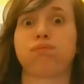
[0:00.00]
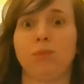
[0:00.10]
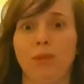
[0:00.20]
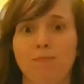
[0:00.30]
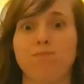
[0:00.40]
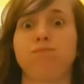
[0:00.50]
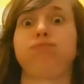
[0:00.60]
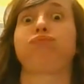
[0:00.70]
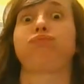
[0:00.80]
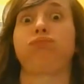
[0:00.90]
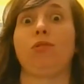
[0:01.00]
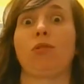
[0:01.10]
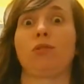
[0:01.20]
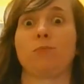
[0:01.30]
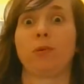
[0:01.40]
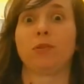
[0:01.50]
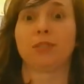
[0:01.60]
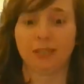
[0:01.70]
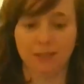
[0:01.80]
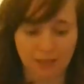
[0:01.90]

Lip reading: really large person,